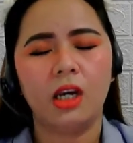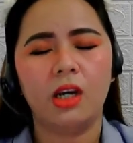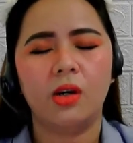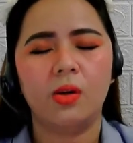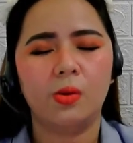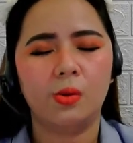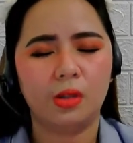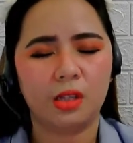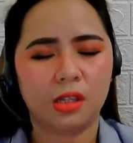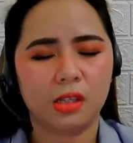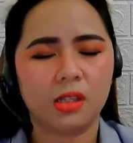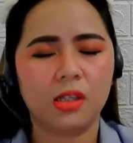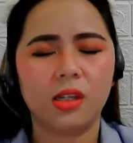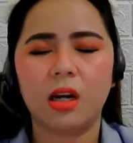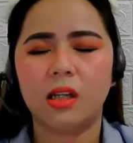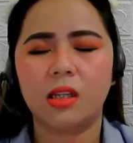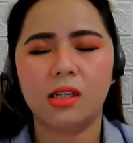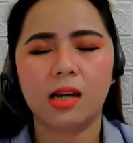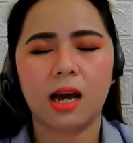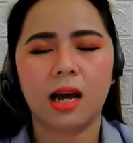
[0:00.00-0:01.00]
who does
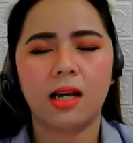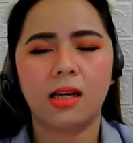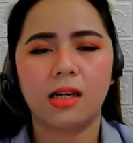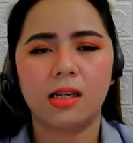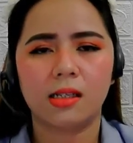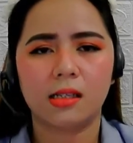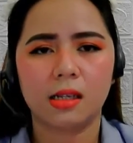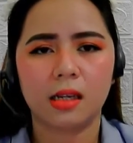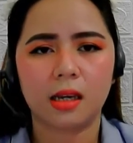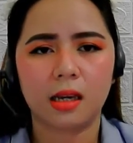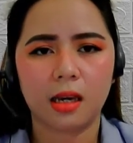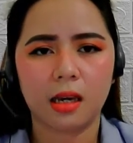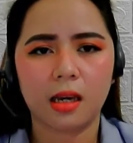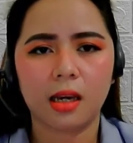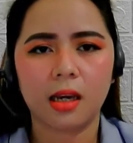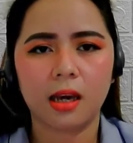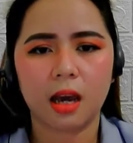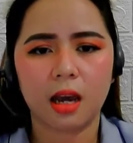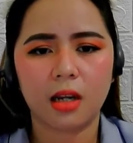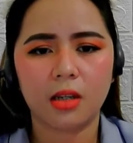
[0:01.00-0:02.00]
not act as a
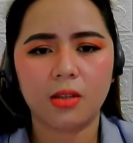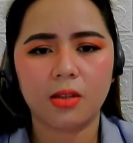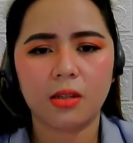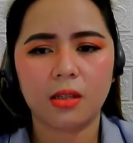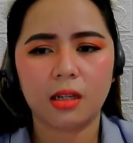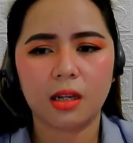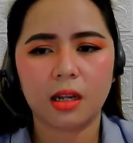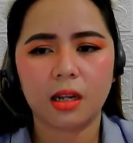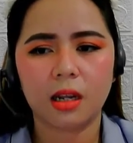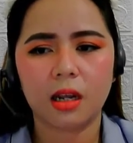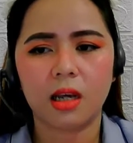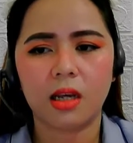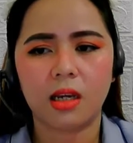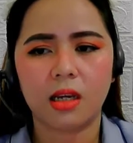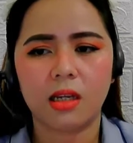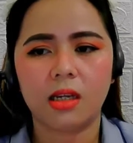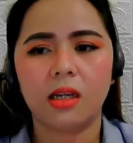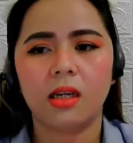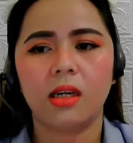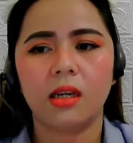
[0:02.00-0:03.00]
king actually.
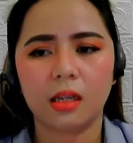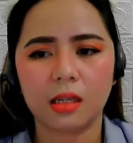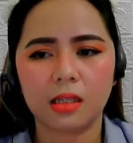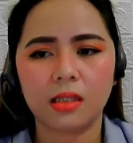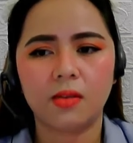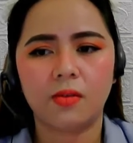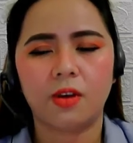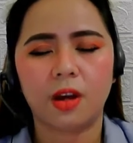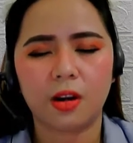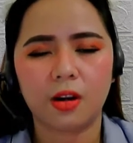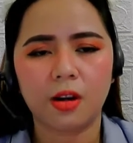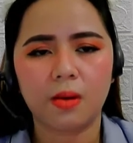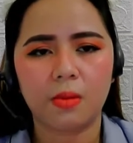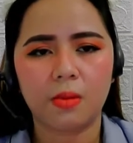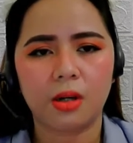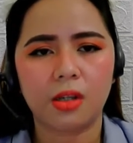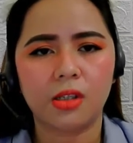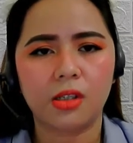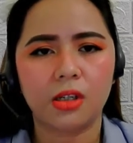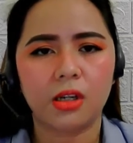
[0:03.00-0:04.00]
He is very
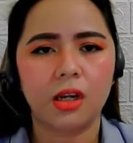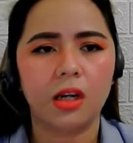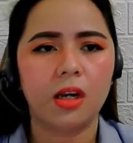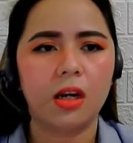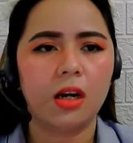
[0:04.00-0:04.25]
much